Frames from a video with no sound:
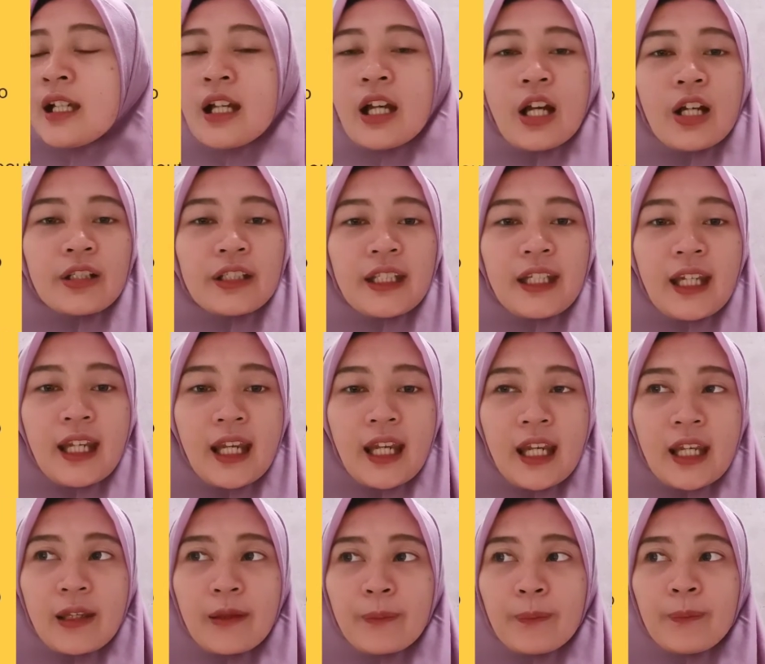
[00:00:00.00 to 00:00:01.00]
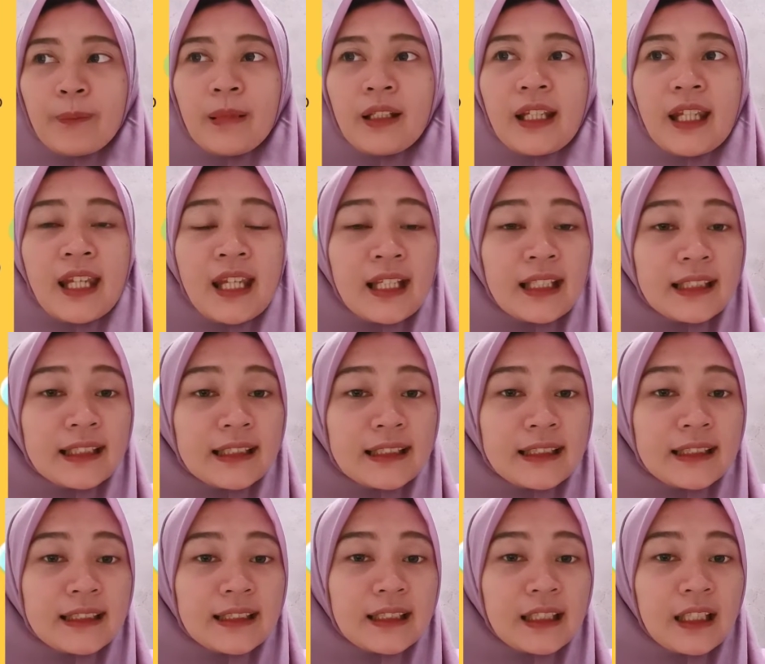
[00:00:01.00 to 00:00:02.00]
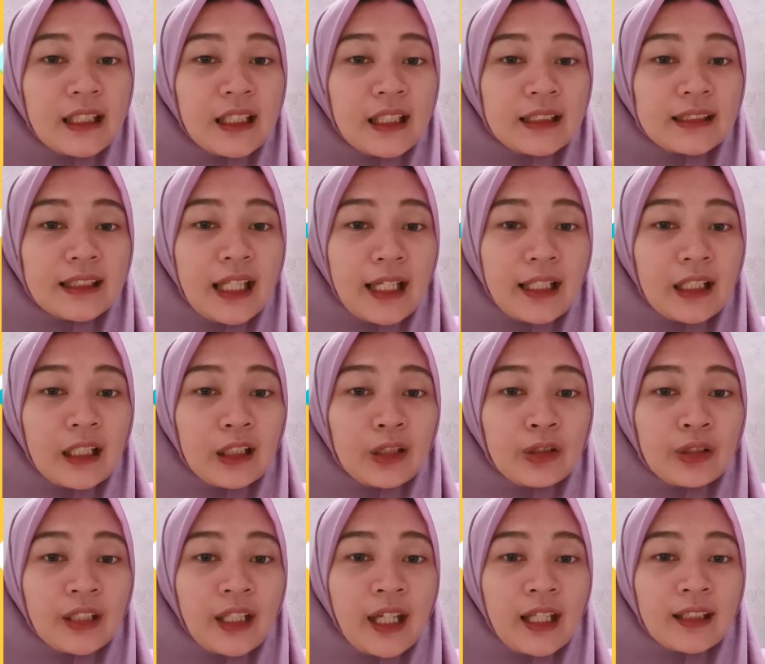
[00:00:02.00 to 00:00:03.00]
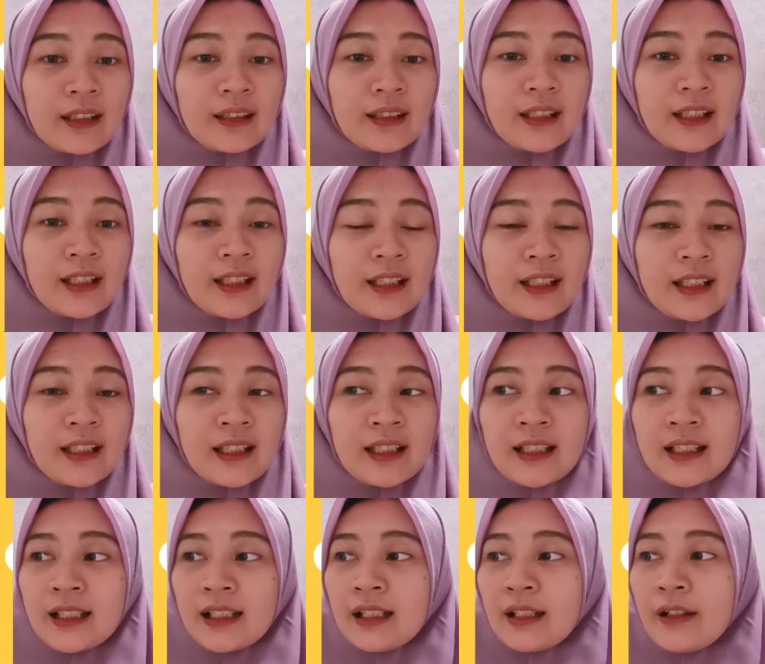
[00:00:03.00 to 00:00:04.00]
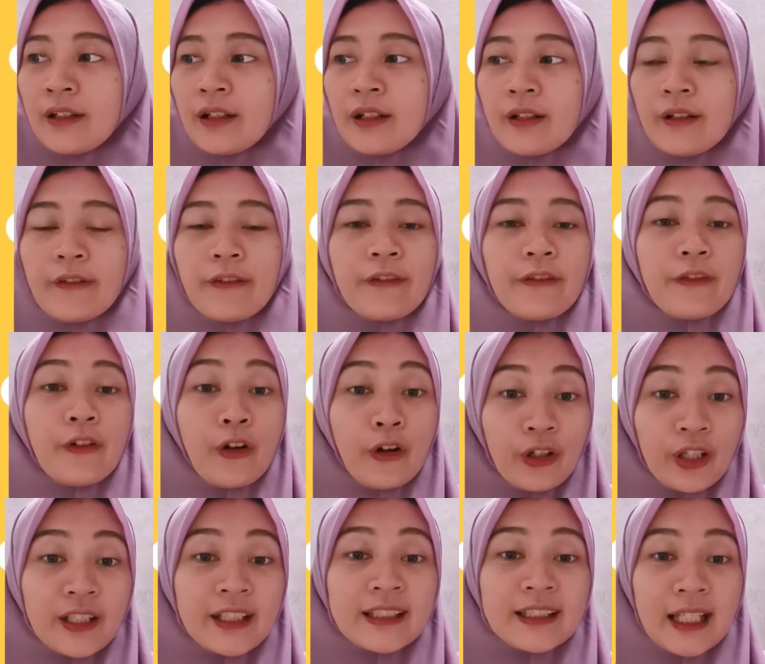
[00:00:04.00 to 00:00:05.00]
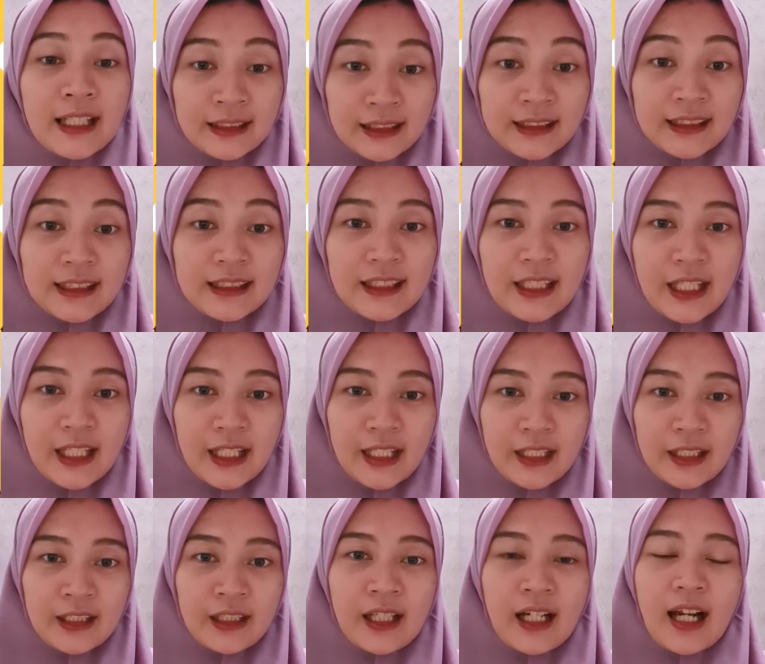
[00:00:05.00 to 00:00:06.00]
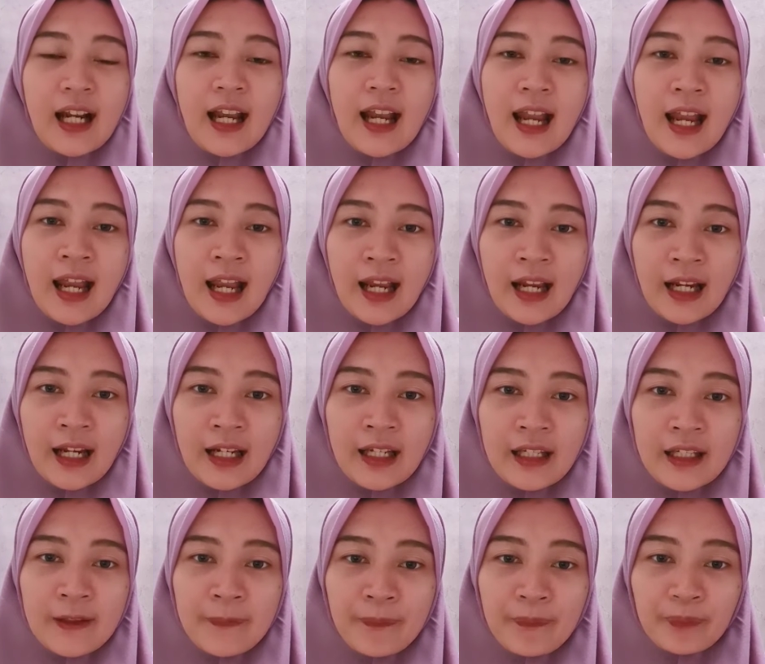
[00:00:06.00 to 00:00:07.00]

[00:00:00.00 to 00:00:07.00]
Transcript: okay, please take a look at the 4 sentences here. I